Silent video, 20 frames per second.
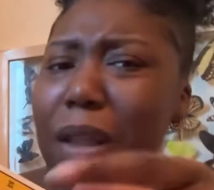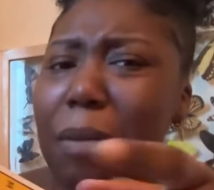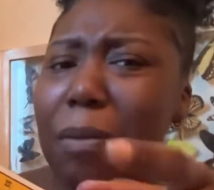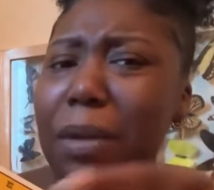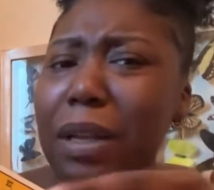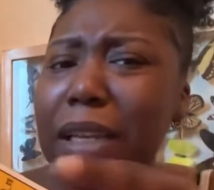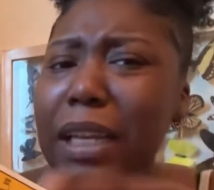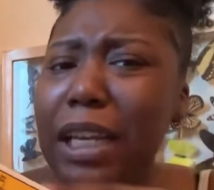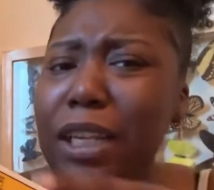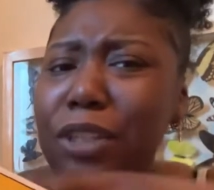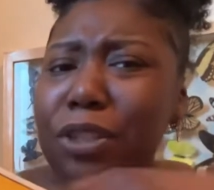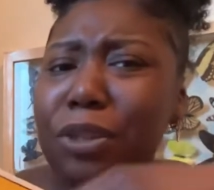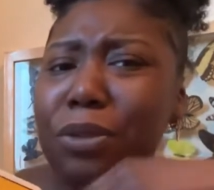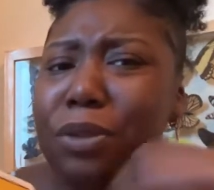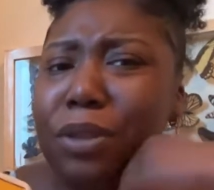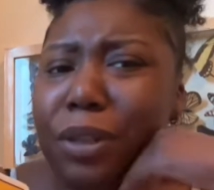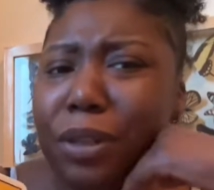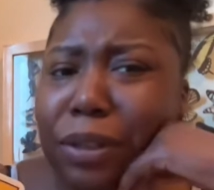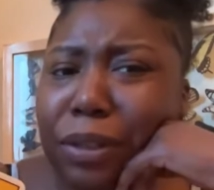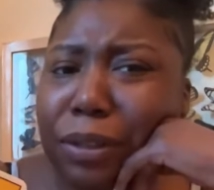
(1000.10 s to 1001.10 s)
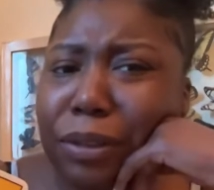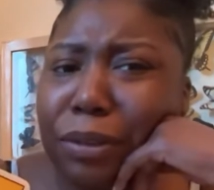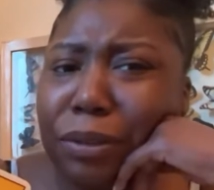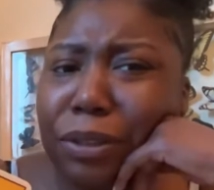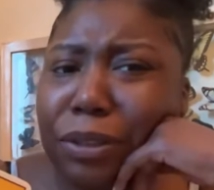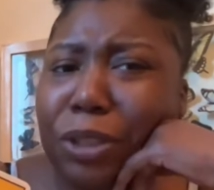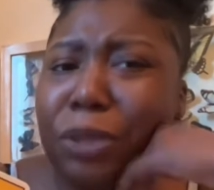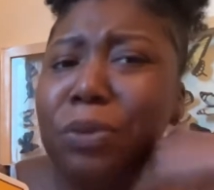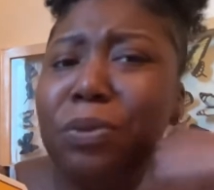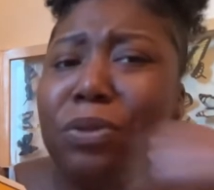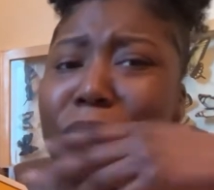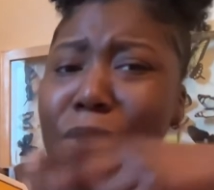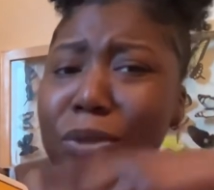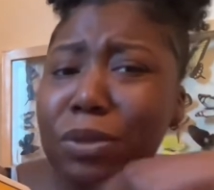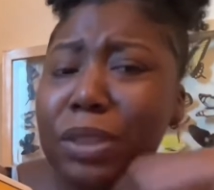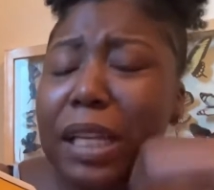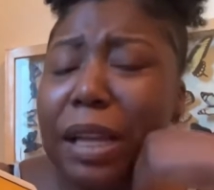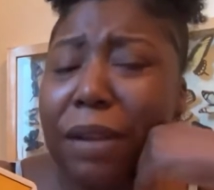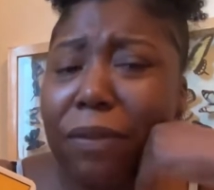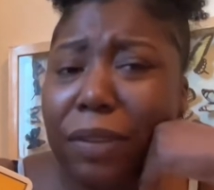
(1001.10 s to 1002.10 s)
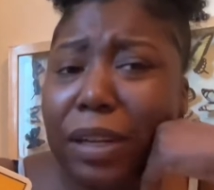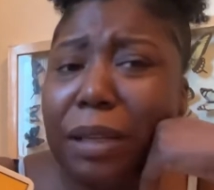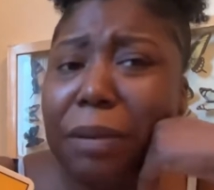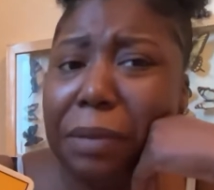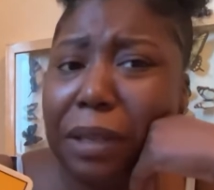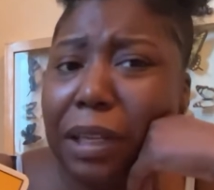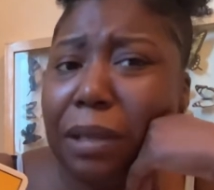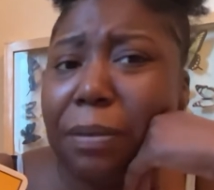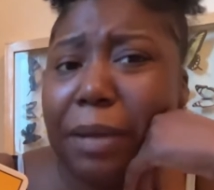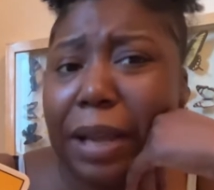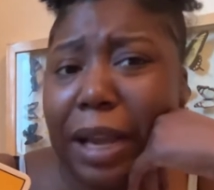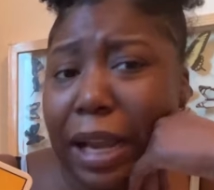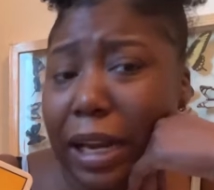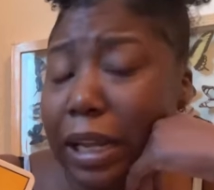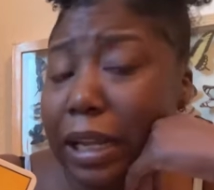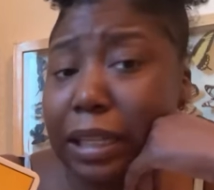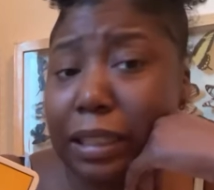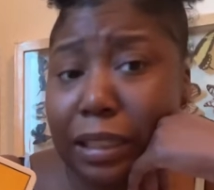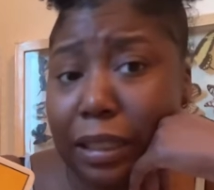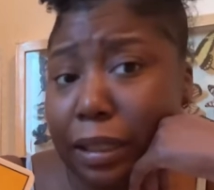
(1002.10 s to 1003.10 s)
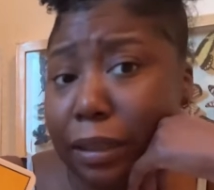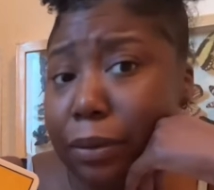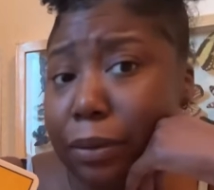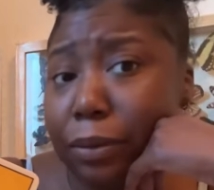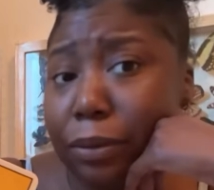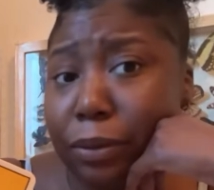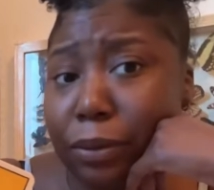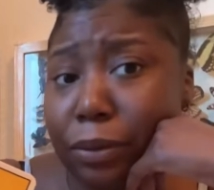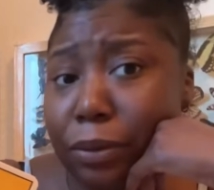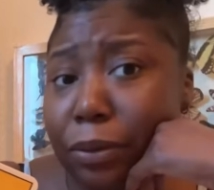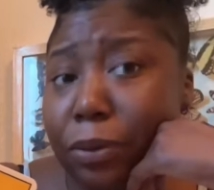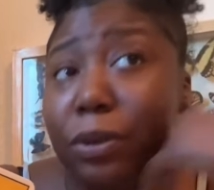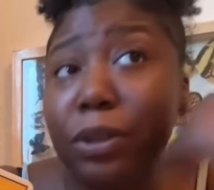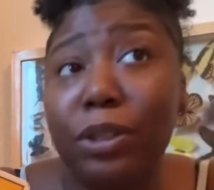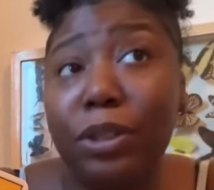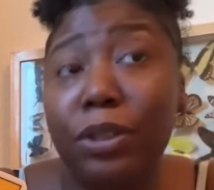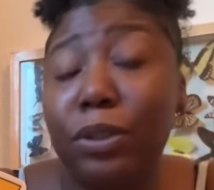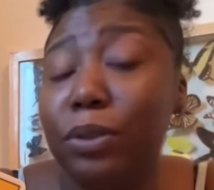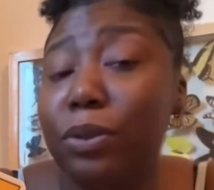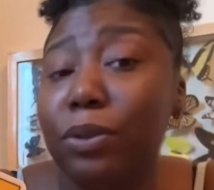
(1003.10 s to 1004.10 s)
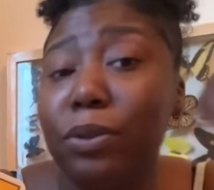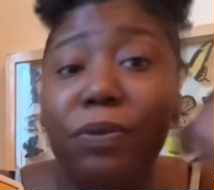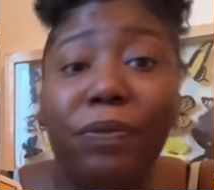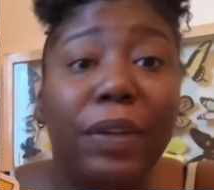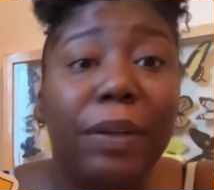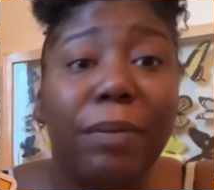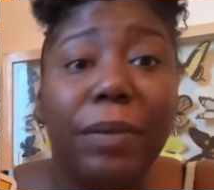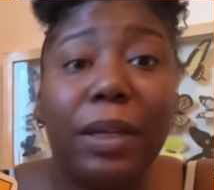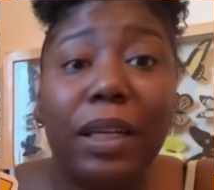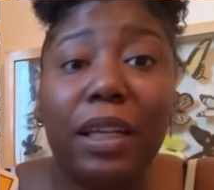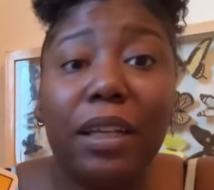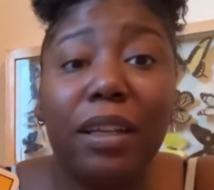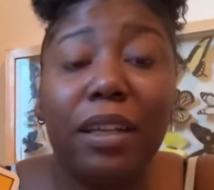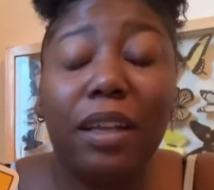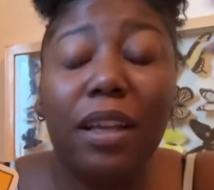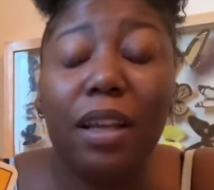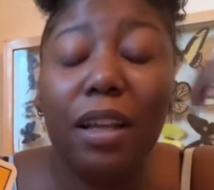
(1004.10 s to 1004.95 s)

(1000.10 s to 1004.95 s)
But look at you, girl. You definitely Billy Badass now. Or dude, feminine.